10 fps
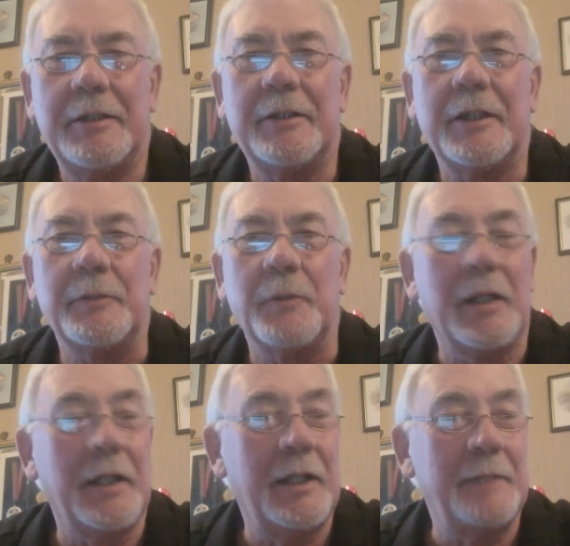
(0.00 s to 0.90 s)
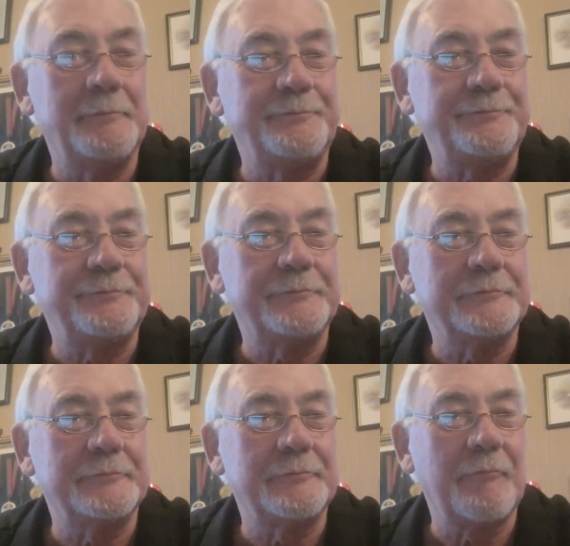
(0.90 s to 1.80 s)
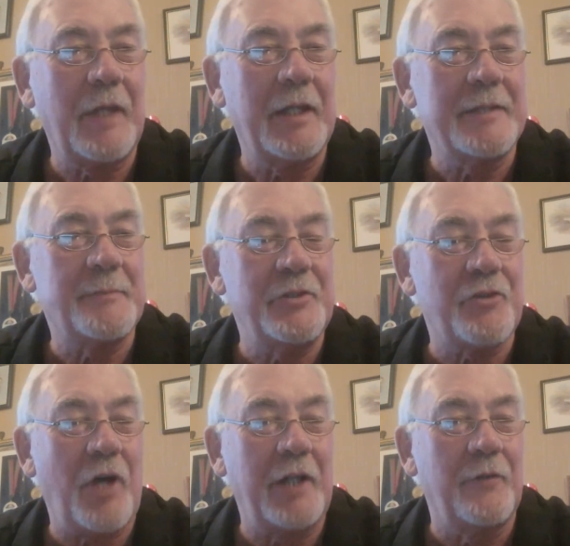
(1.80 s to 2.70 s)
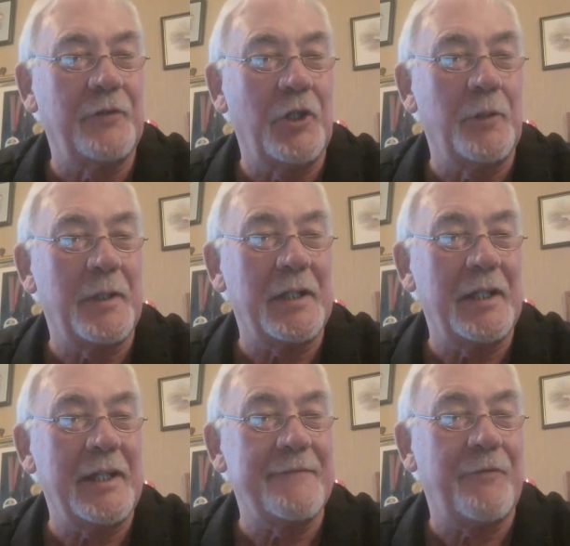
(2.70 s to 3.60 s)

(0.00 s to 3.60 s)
All right. Well, it's been dry over here, but they